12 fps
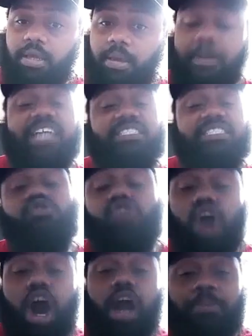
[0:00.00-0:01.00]
Because if you
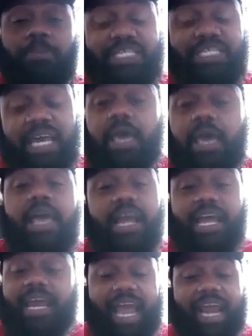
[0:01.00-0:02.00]
calling me telling,
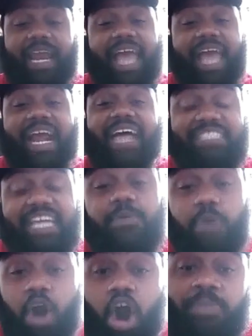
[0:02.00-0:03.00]
and like like I said,
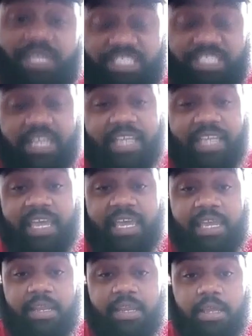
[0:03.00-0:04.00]
what homie should have
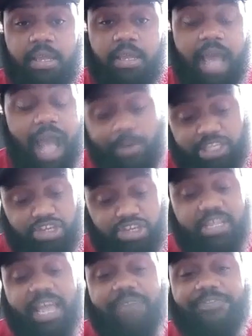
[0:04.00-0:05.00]
did, I would have
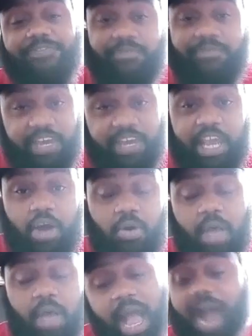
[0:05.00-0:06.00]
took that fucking
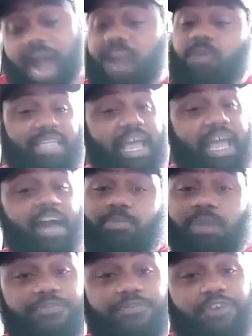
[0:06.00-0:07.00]
video. I'd have went down to
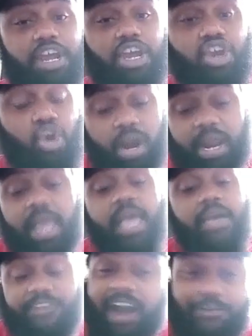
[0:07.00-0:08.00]
motherfucking court,
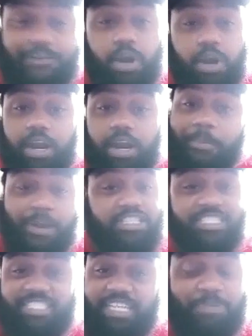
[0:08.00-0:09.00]
filed for an
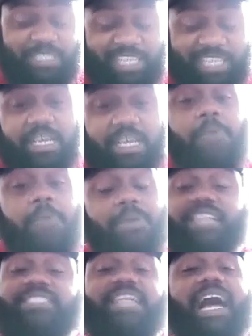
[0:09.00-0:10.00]
emergency petition
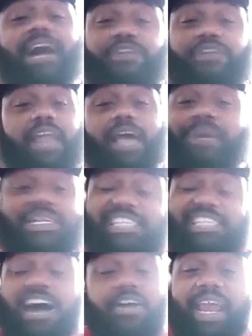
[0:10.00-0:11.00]
because now I feel like my
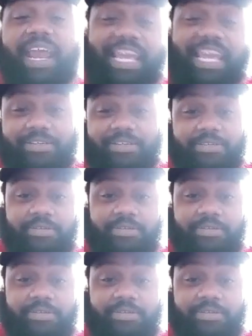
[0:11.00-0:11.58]
child ain't eating.